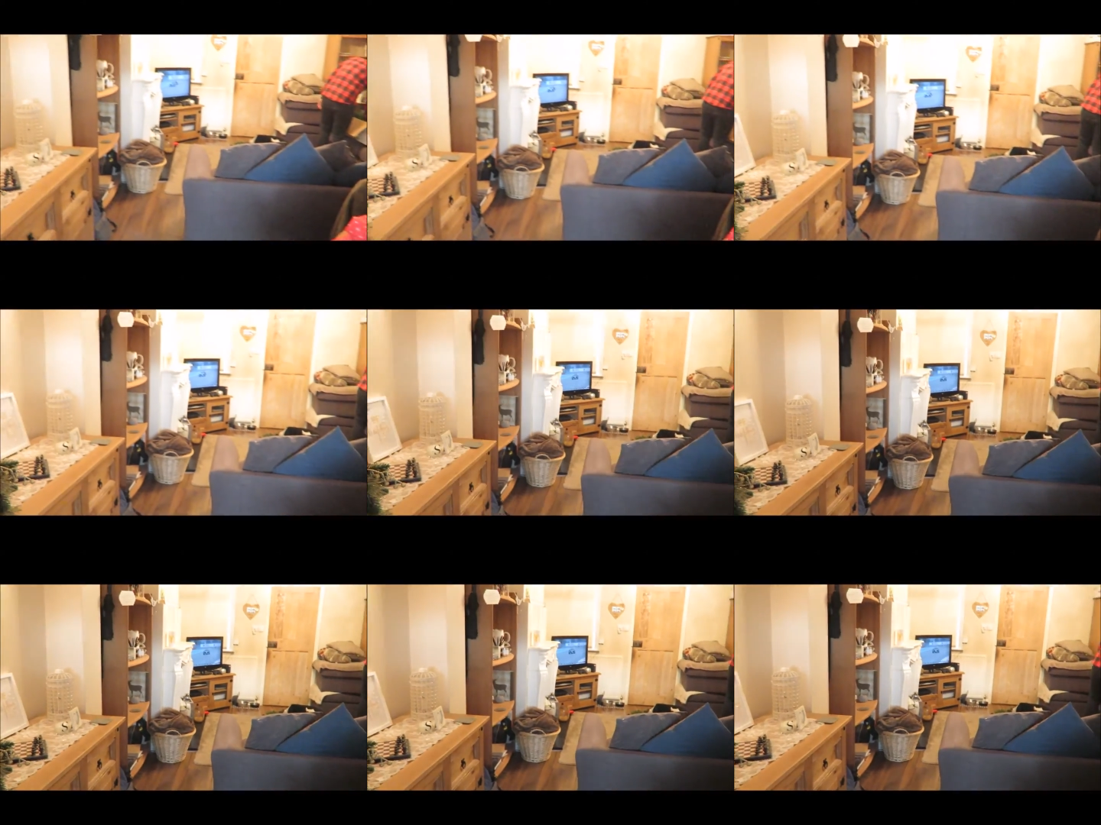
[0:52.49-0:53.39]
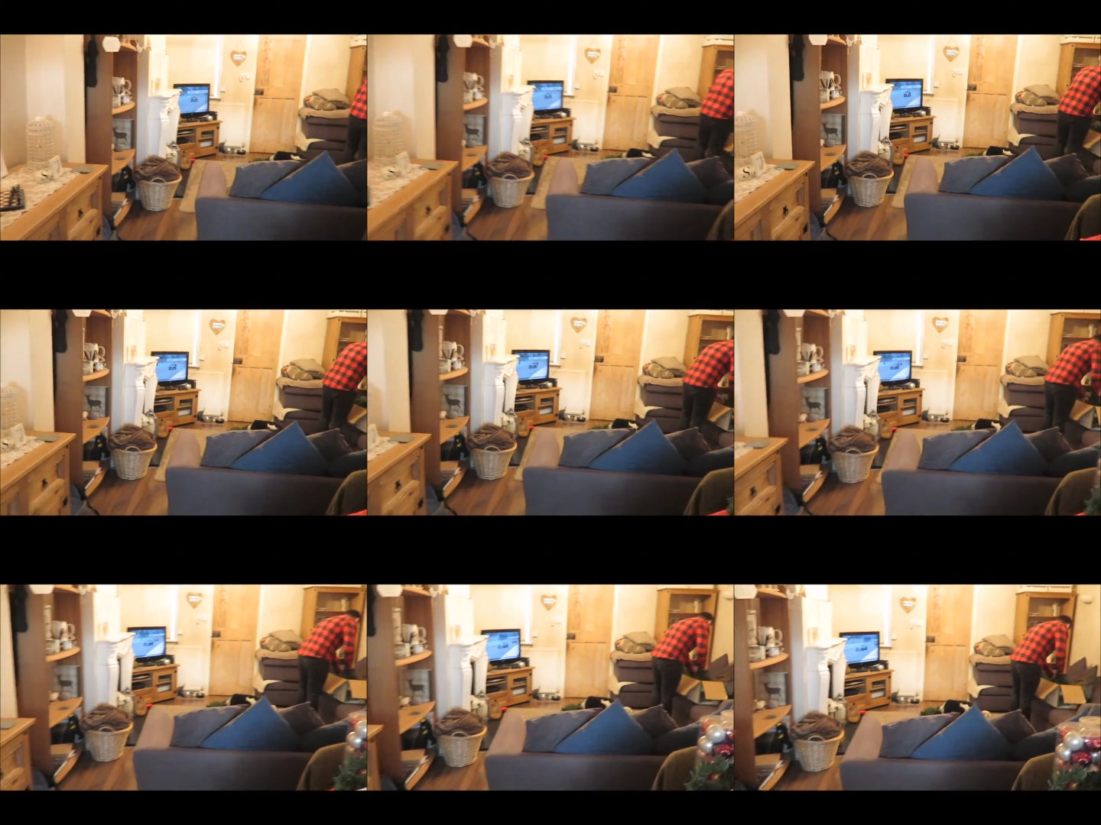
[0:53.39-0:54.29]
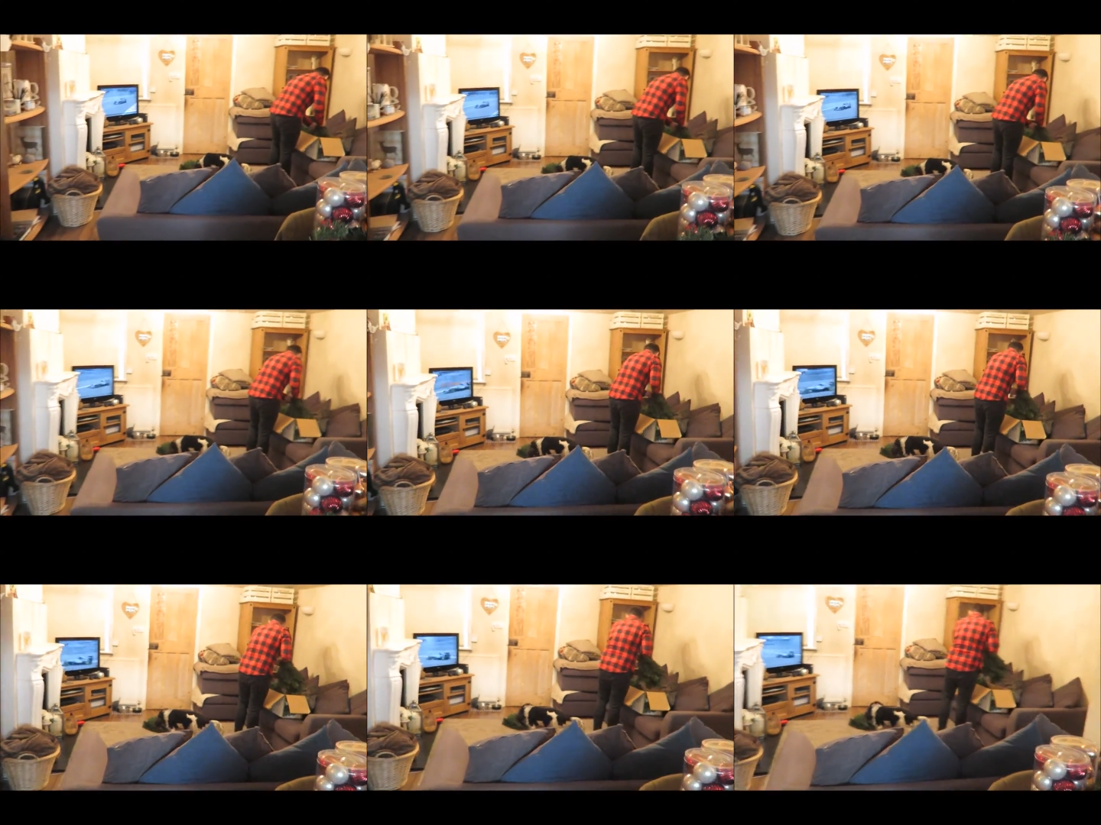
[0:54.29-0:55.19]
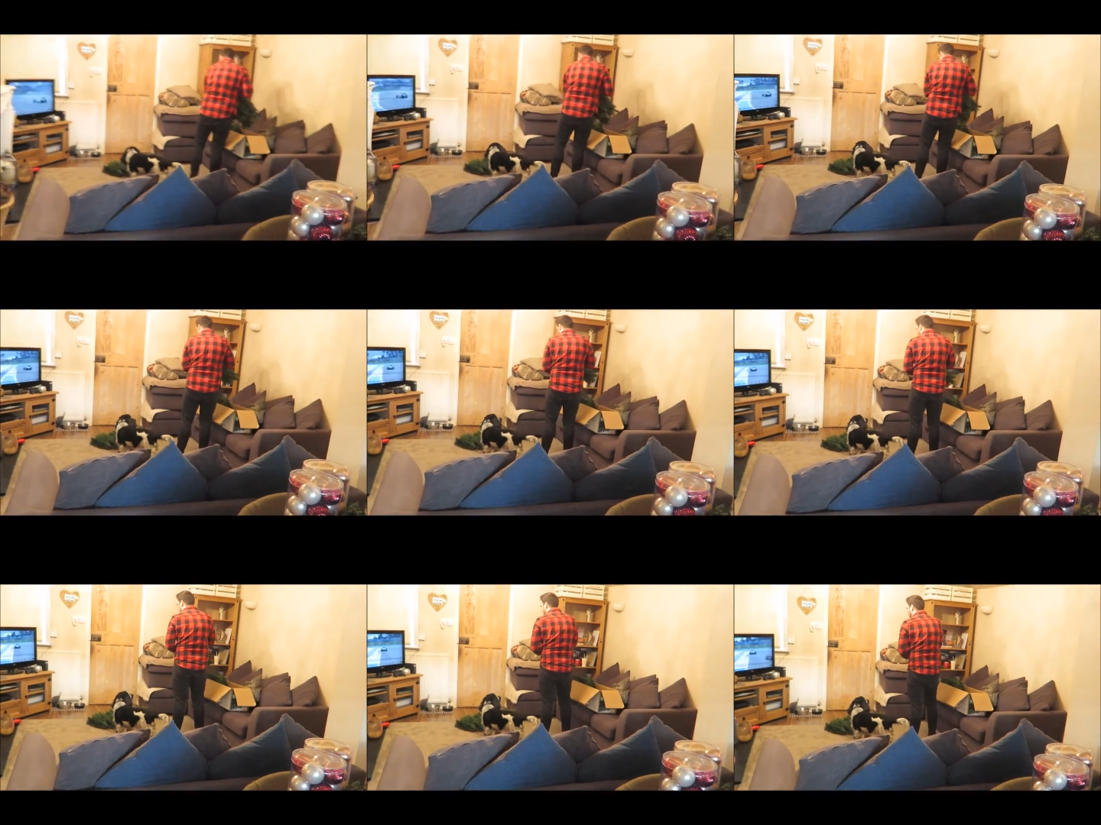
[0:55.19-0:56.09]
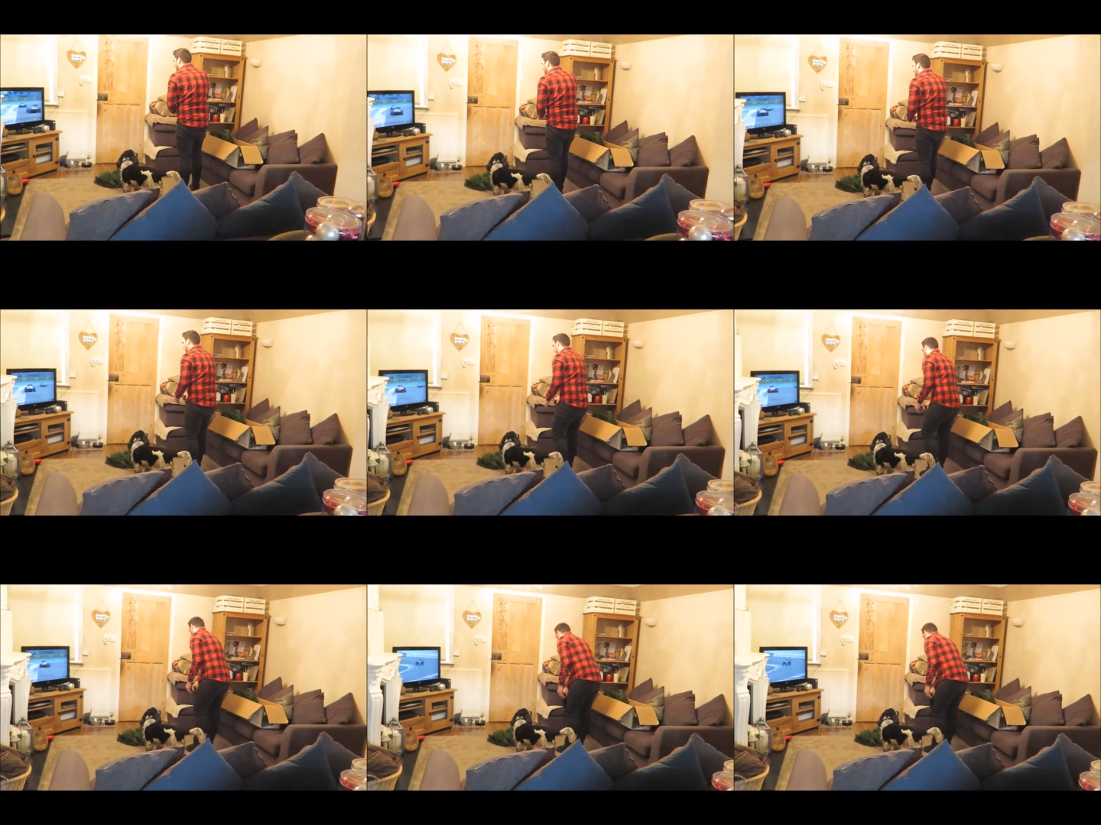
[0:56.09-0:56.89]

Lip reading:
(no speaker visible)